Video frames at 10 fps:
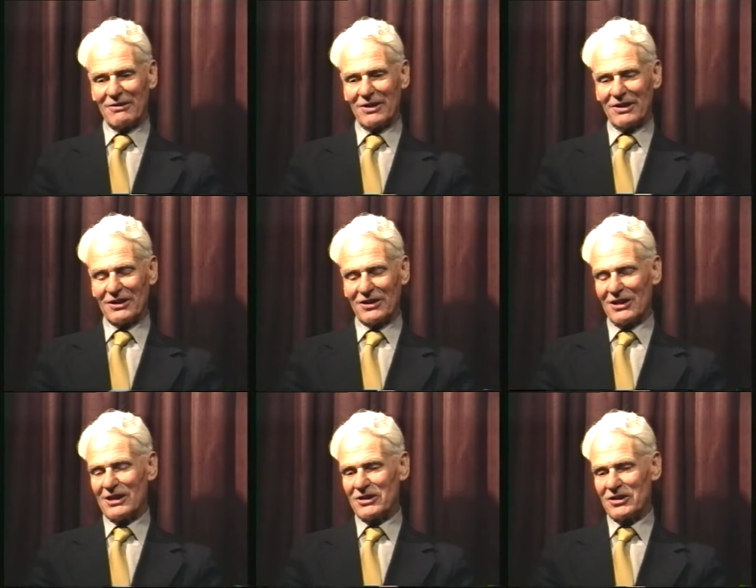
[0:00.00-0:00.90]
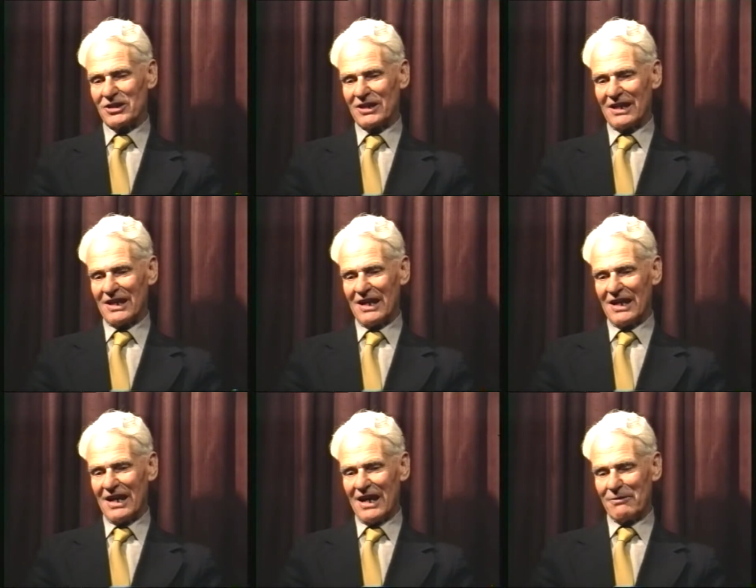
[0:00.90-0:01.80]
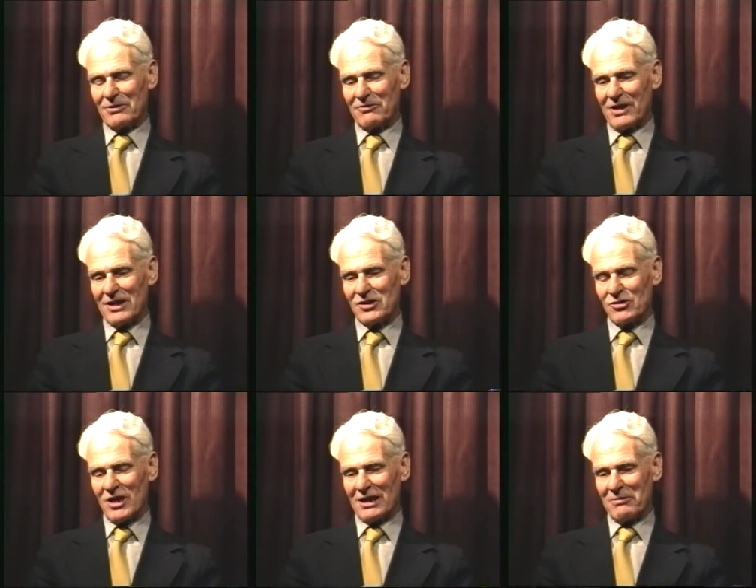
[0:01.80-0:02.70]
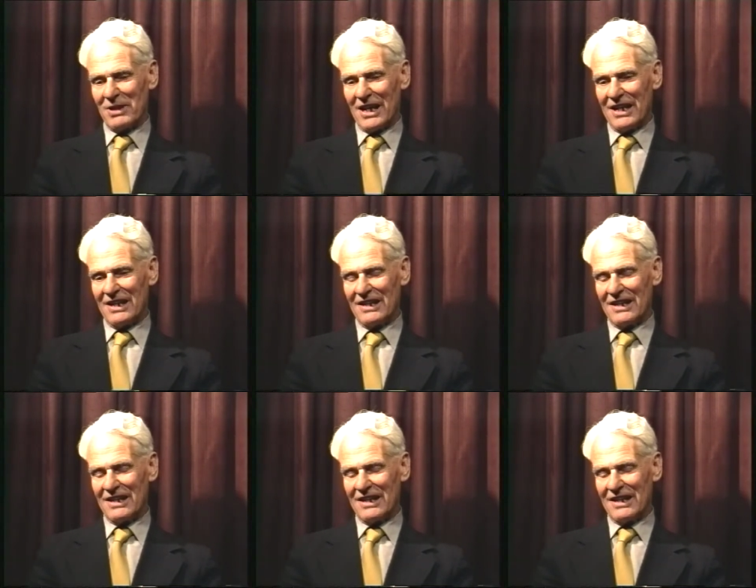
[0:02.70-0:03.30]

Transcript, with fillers: in the college, I was very struck by